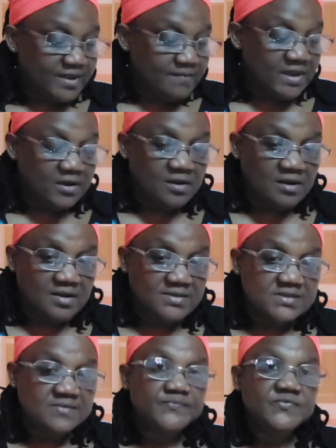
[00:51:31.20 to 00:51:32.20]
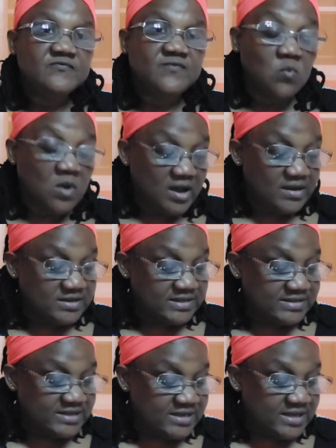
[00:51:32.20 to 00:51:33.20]
Because, for one,
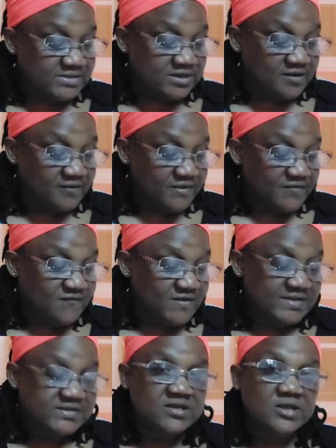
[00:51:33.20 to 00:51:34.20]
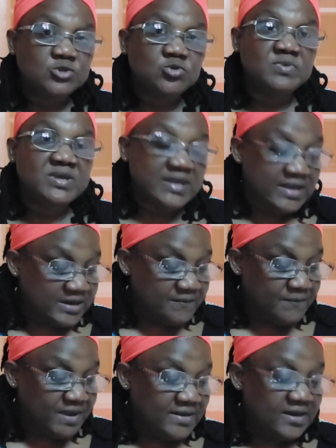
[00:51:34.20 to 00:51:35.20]
the teenager feels the need to be
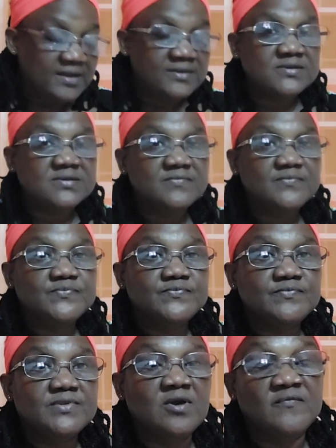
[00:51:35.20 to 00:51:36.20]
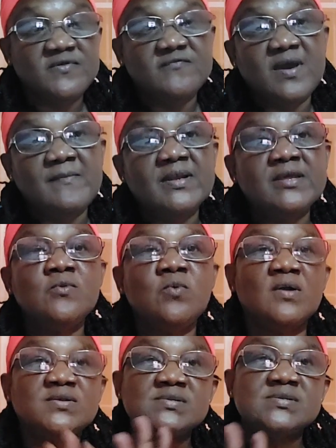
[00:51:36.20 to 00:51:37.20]
independent of the family. He
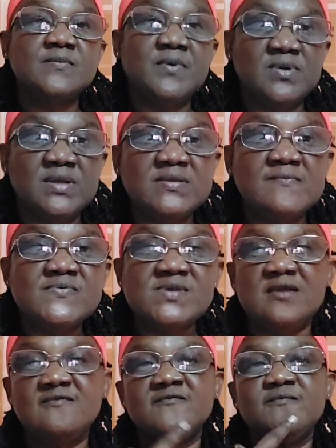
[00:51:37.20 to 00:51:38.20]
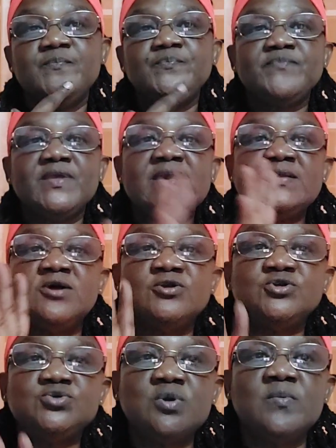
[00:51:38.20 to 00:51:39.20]
wants to separate himself. He's
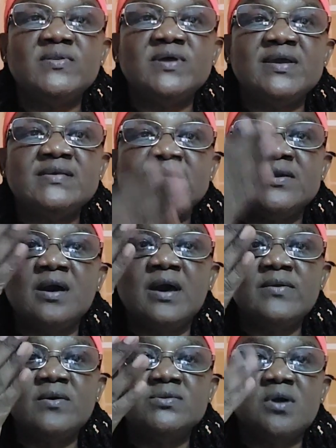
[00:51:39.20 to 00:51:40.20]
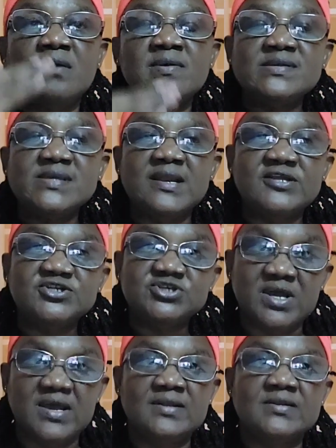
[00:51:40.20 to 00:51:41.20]
not sure whether he's an adult or he's still a
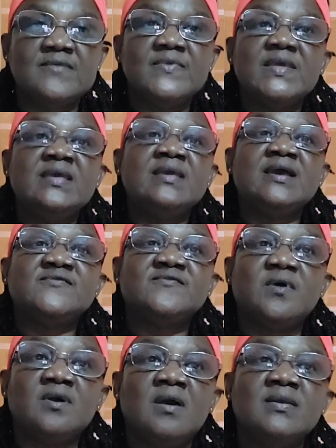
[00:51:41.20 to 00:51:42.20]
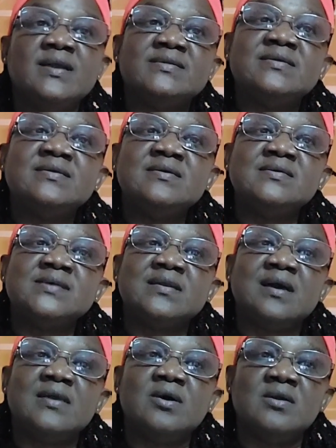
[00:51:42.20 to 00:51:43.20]
child. He has forgotten that he is
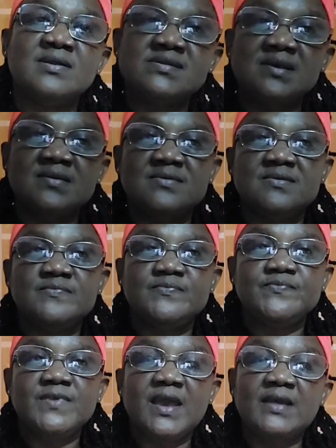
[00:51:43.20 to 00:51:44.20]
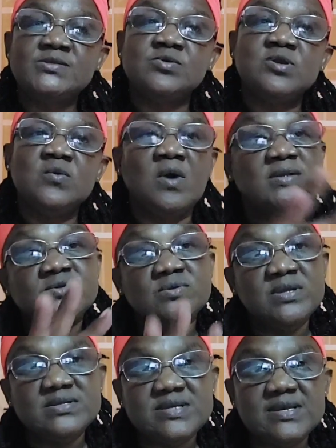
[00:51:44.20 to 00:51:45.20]
an adolescent. And so he wants to
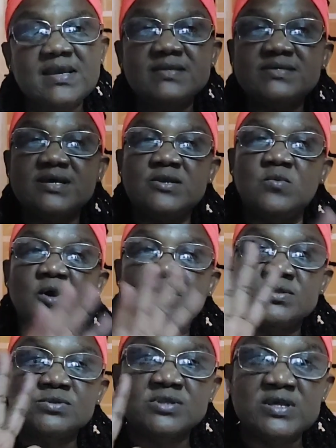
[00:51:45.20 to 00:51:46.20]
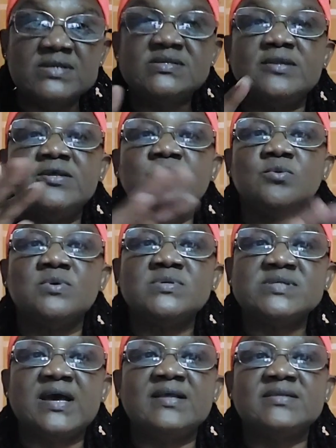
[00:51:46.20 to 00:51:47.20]
dictate, and he wants this, and he
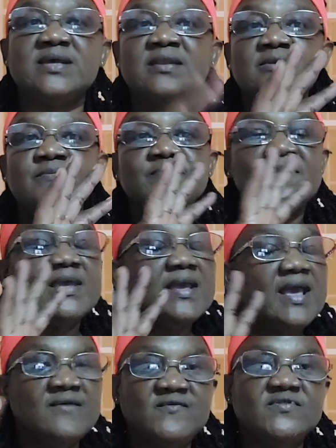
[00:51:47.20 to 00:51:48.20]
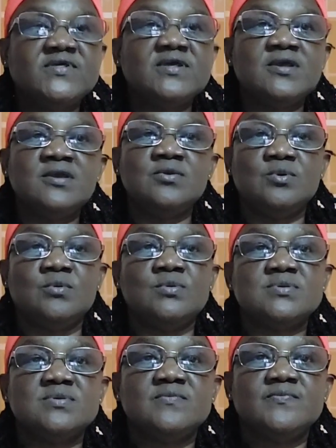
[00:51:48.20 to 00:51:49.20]
knows that, and everything he
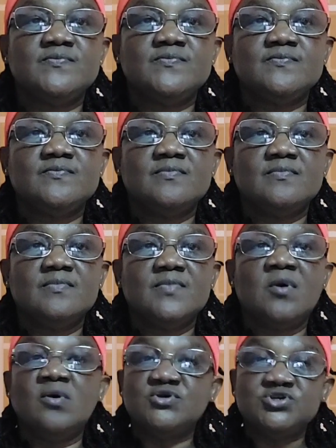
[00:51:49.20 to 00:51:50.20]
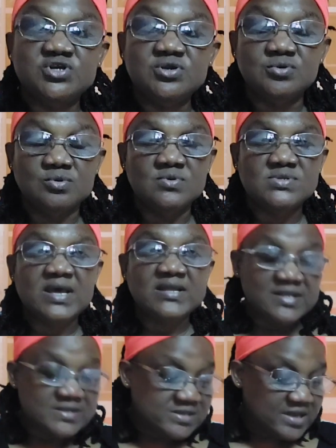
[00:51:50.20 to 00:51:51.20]
knows, or she knows.
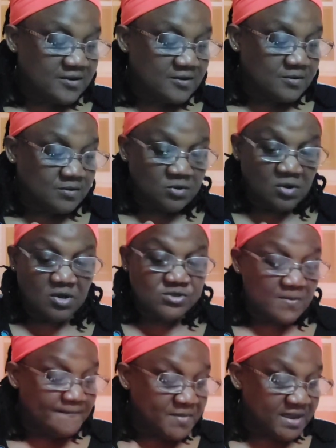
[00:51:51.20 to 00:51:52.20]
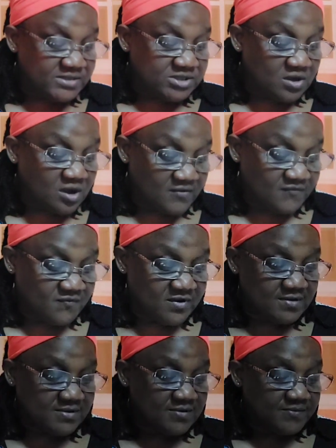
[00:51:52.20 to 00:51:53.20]
And this can cause major
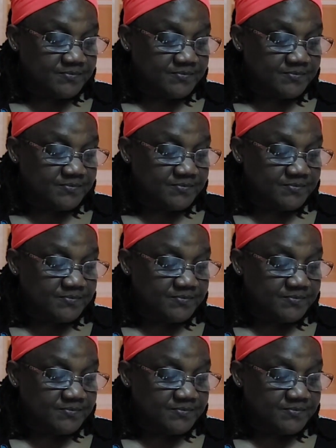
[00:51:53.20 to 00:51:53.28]
conflict.